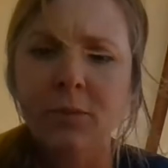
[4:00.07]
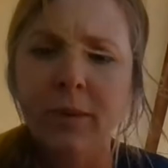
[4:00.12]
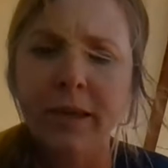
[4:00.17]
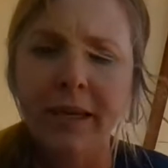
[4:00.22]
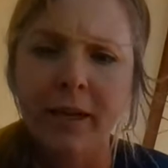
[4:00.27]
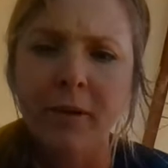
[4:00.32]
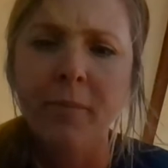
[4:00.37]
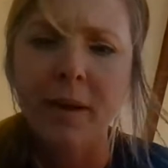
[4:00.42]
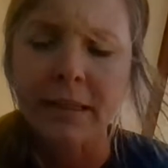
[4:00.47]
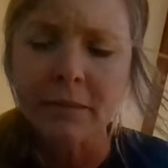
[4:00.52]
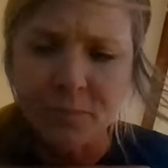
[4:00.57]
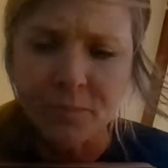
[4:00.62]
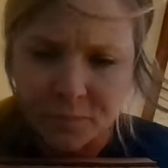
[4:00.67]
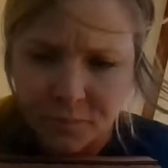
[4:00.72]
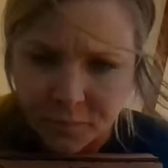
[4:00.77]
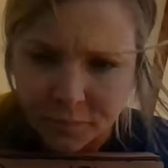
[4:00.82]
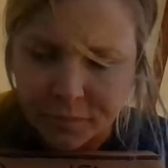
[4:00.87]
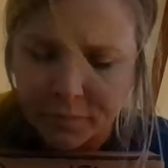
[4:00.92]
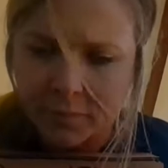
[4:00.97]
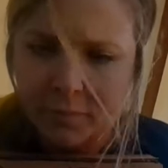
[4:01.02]
week, but
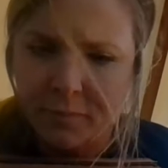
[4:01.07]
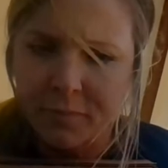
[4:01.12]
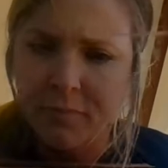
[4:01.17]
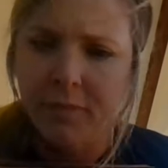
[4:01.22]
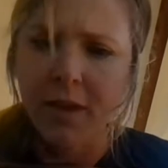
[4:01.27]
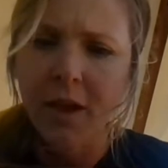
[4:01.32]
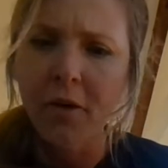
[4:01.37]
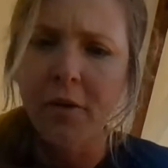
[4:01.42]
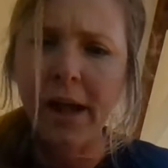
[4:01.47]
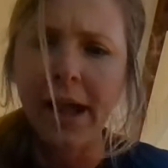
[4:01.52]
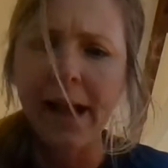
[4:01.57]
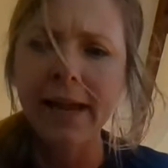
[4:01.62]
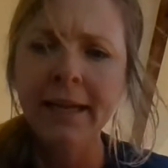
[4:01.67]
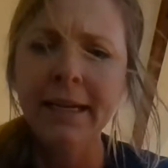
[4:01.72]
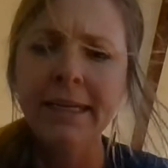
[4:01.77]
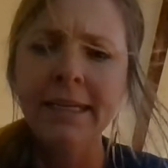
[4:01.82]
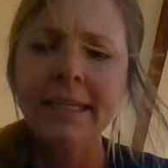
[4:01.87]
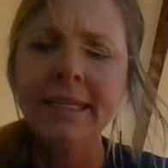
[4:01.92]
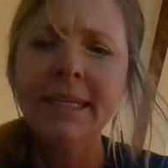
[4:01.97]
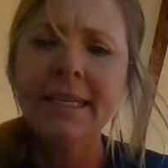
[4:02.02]
okay.
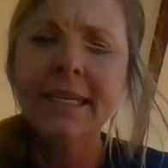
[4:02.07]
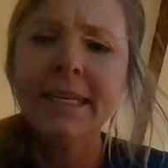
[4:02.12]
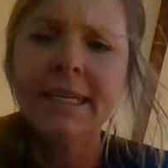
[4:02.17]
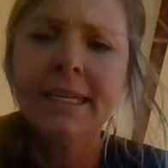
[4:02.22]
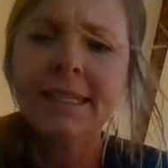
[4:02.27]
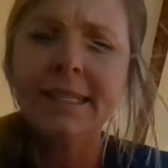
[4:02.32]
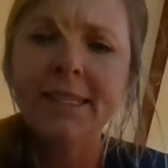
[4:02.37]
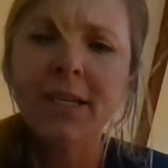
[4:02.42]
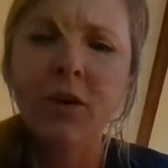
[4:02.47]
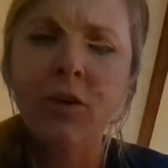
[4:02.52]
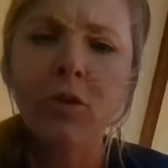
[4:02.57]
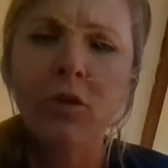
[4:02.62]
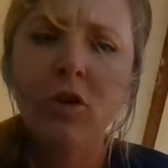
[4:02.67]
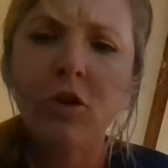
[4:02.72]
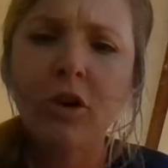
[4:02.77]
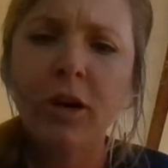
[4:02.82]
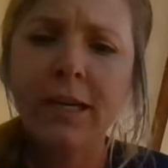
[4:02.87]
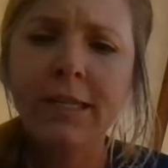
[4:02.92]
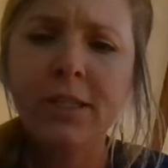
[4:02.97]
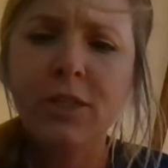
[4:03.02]
So
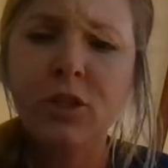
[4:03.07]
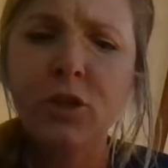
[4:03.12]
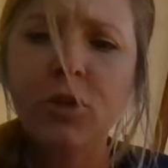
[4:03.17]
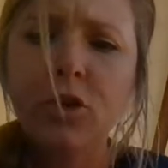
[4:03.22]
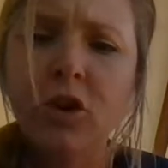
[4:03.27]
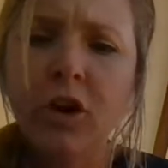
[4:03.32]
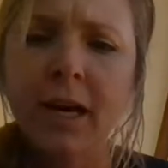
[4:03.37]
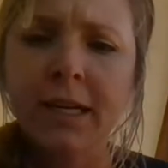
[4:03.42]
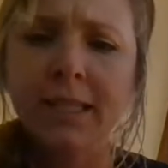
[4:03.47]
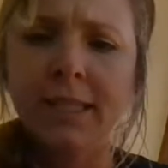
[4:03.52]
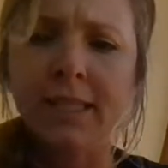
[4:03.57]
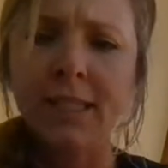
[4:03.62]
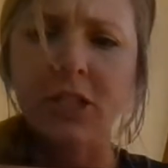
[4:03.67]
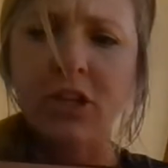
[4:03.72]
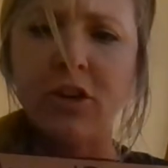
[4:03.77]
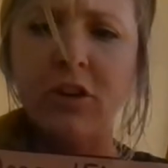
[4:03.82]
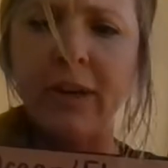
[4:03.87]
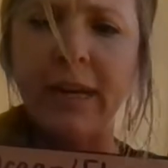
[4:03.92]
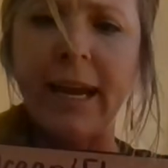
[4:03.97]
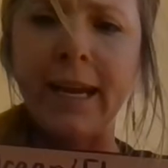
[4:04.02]
new crust is
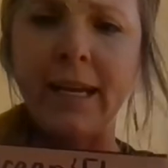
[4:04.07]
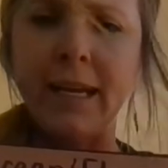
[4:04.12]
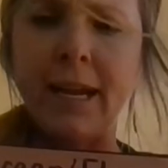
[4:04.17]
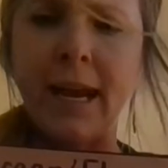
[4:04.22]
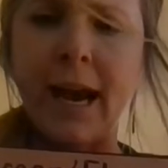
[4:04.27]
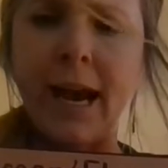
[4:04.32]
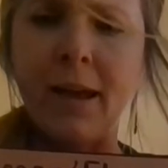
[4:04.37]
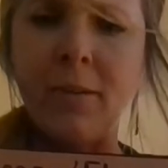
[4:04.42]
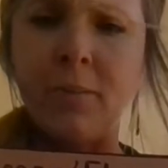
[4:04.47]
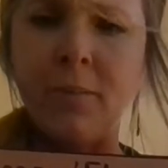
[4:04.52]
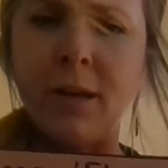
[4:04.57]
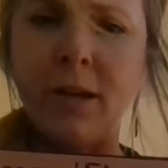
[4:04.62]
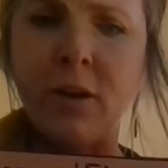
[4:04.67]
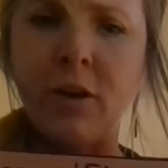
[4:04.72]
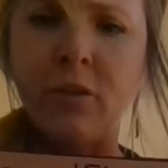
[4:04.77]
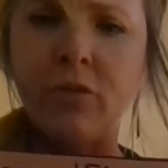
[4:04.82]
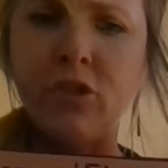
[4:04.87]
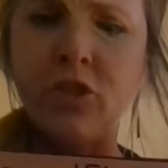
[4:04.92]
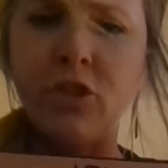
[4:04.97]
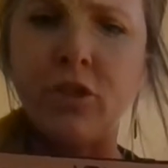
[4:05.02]
created at
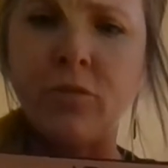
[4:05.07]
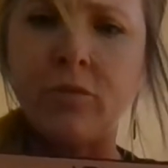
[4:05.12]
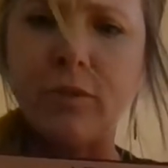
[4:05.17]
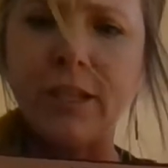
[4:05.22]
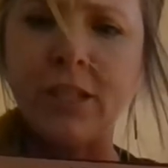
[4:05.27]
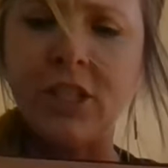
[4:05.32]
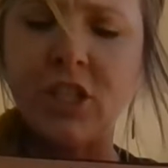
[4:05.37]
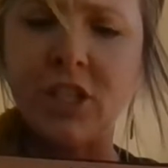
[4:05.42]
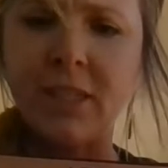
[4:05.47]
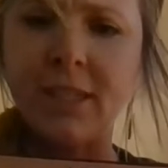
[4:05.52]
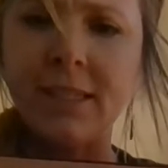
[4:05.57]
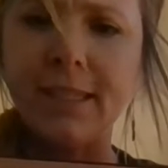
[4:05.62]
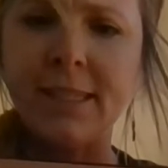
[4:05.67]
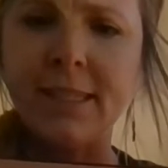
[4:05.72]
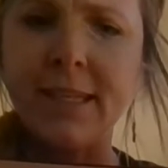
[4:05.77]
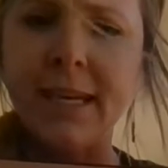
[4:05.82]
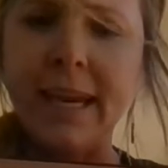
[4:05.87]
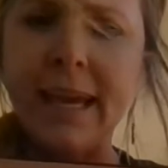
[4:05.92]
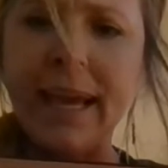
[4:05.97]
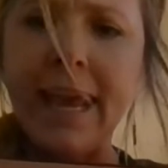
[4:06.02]
mid-ocean ridges,
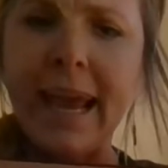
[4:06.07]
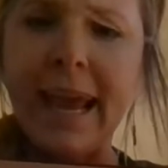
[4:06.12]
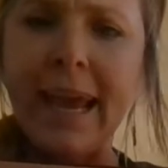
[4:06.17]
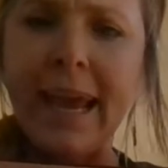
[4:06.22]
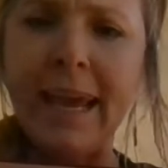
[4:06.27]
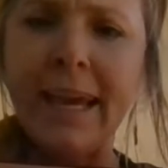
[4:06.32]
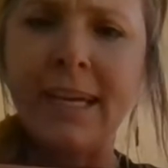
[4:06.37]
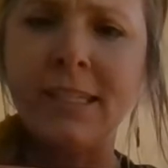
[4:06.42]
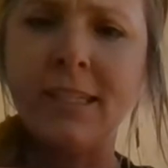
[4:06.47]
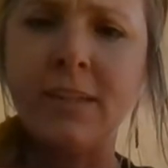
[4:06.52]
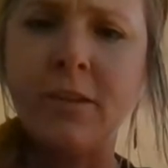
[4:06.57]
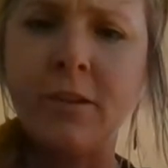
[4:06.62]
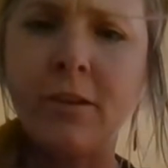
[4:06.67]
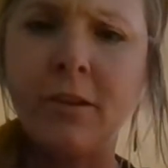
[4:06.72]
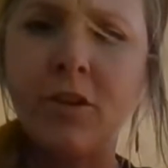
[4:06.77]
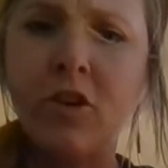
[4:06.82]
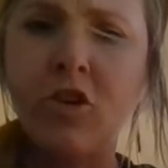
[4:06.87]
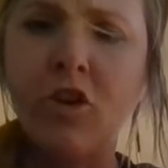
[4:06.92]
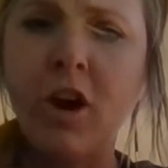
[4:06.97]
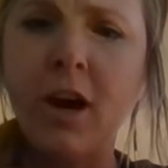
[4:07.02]
and the
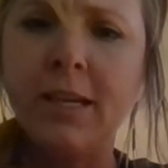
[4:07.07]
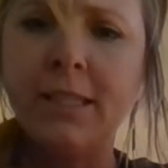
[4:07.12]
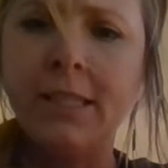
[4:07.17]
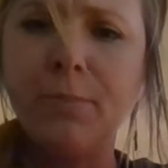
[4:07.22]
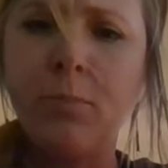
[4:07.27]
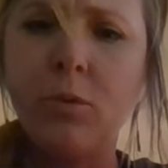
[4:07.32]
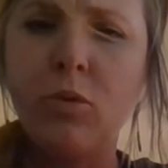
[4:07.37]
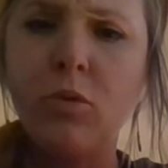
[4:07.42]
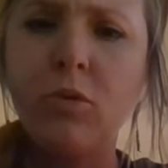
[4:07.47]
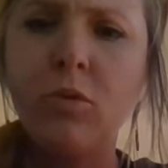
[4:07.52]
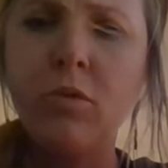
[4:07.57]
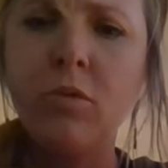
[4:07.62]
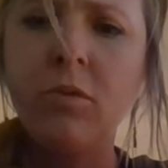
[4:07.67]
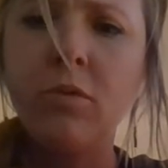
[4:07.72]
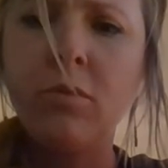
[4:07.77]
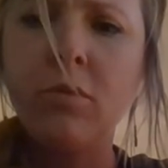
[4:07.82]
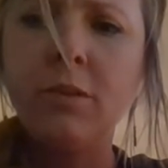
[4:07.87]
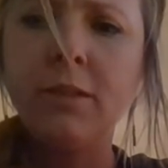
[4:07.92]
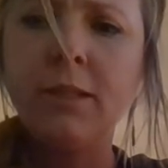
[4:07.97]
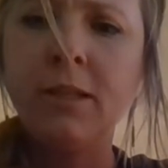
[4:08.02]
crust
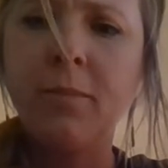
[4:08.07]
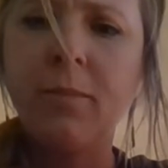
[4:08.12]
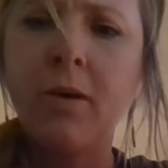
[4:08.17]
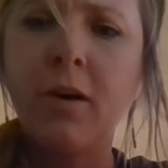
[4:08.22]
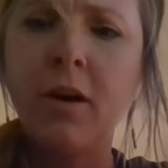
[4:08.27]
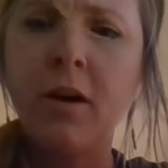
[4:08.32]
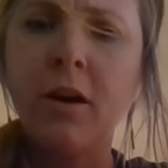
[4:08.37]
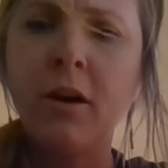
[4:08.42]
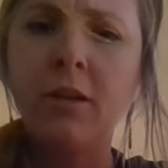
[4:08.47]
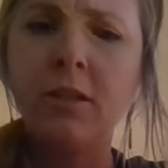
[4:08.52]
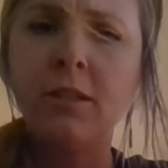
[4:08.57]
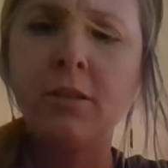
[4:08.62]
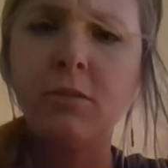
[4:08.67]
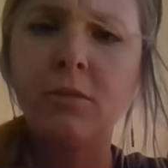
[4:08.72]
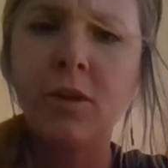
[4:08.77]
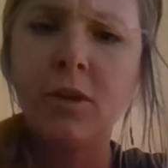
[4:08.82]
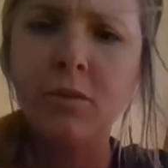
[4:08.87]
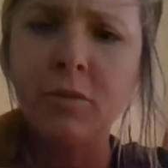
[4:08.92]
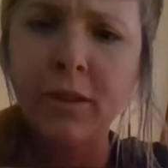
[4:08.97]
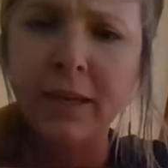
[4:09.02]
pulls apart
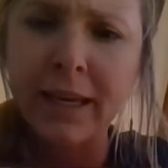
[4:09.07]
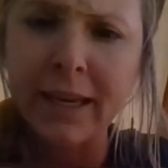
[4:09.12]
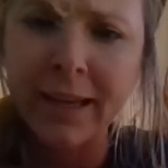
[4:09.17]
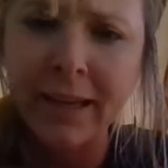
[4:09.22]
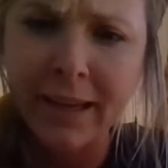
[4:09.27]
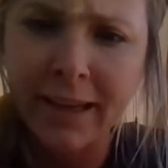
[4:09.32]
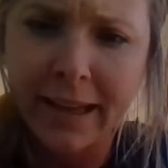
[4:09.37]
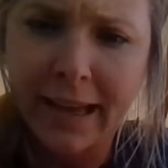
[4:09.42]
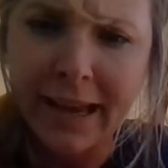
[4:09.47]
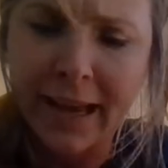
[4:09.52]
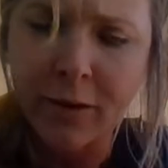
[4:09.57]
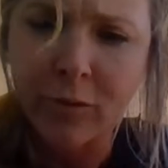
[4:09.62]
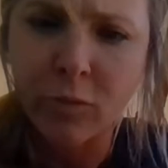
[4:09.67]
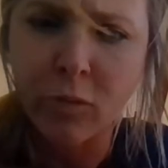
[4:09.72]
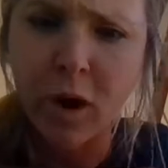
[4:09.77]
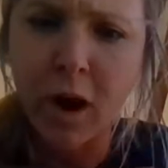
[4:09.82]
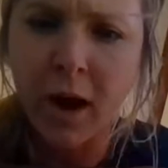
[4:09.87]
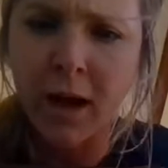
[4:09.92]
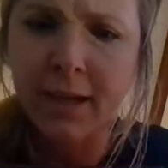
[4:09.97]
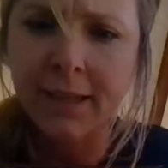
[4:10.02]
slowly, and
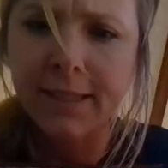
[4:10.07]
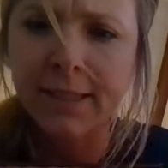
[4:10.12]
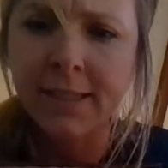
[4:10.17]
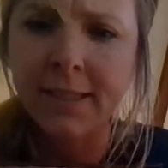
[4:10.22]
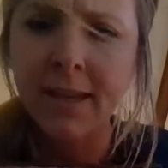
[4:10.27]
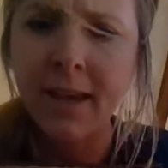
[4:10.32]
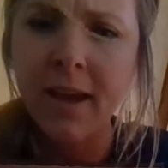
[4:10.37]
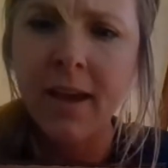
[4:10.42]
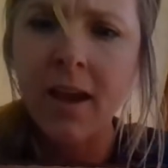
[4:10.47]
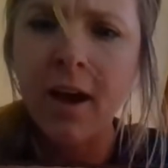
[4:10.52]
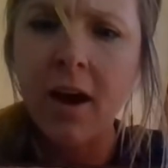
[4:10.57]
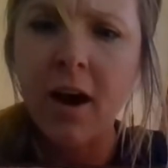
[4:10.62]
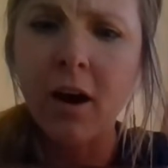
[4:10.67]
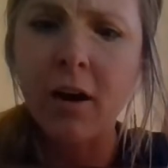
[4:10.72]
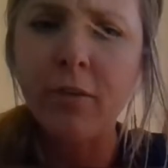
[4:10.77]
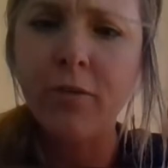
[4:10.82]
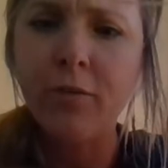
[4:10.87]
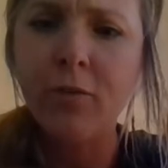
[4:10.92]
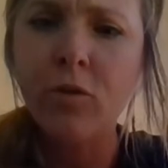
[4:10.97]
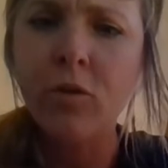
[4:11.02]
rocks
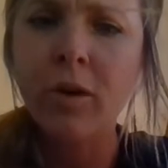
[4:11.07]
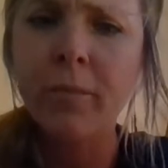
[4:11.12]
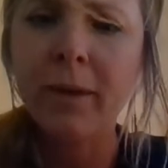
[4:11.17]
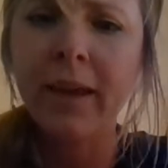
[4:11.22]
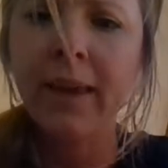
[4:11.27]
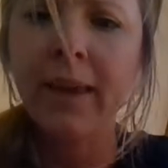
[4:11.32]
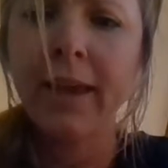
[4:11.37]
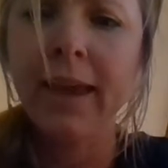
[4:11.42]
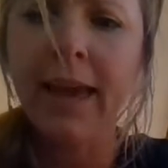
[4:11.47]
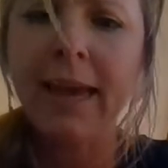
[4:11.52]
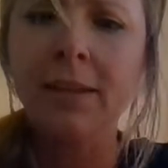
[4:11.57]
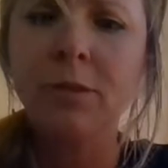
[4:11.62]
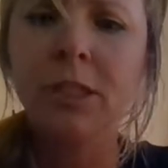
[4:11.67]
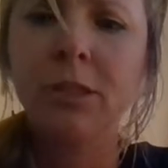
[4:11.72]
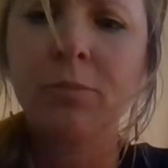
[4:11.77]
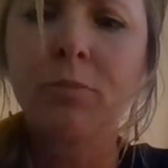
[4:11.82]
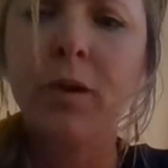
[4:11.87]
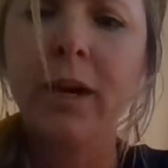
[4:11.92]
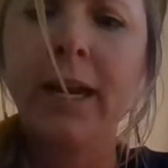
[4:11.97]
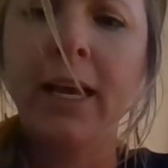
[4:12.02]
are forming and
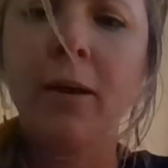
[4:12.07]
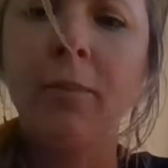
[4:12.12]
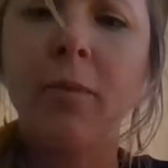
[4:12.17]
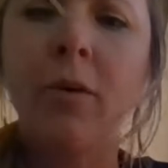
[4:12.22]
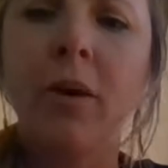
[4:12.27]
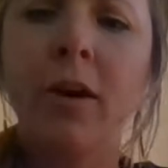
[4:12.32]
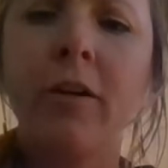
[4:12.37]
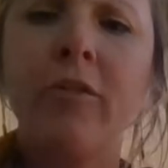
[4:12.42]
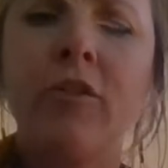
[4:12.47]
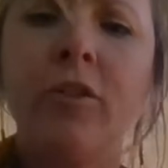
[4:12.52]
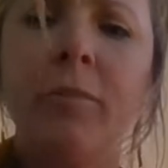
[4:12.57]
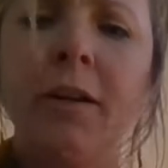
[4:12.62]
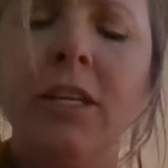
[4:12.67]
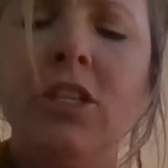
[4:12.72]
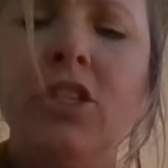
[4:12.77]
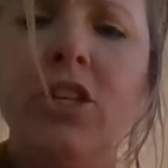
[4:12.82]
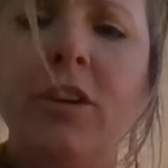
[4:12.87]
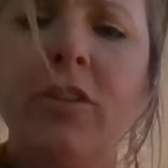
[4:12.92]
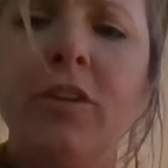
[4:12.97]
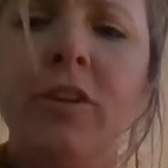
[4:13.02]
spreading apart from
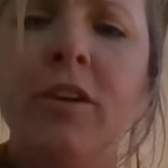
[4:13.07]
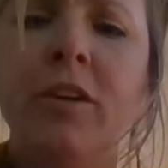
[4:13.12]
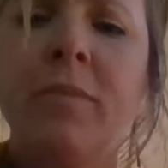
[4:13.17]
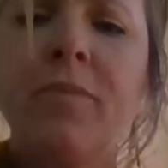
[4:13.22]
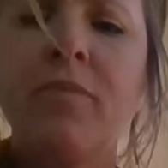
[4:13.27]
each other.